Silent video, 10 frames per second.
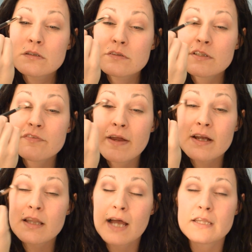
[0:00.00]
Just
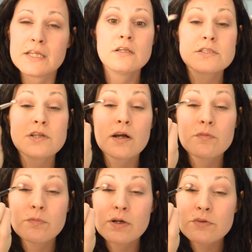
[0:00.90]
very lightly.
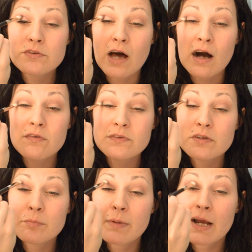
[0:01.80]
Start real soft,
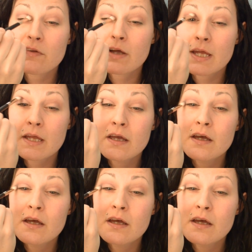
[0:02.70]
just barely.